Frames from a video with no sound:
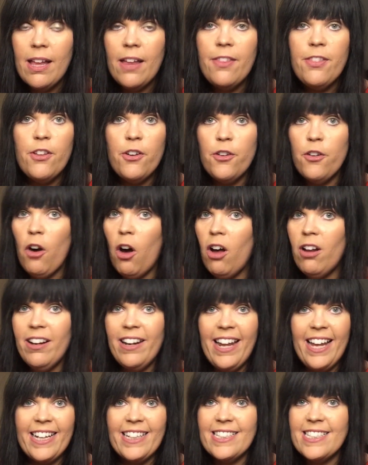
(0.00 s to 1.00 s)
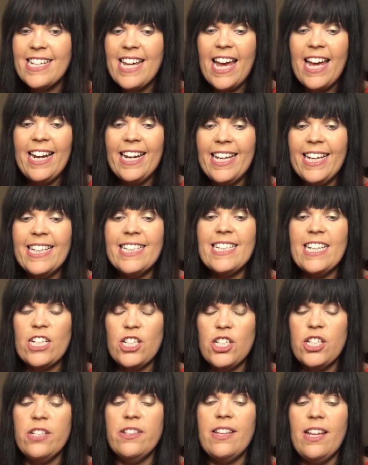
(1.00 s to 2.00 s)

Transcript: and they're not linked to any condition.